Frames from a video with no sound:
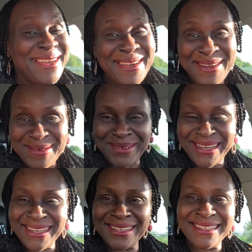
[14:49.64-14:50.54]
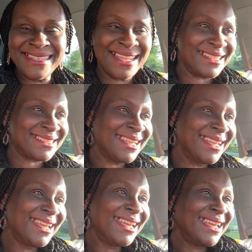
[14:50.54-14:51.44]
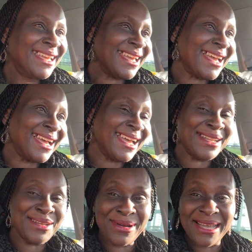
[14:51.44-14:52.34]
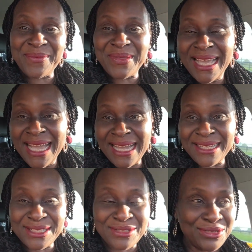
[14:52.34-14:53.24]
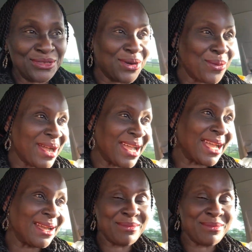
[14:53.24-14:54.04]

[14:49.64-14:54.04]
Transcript: Oh my goodness. Yeah, anyway, I don't even know why.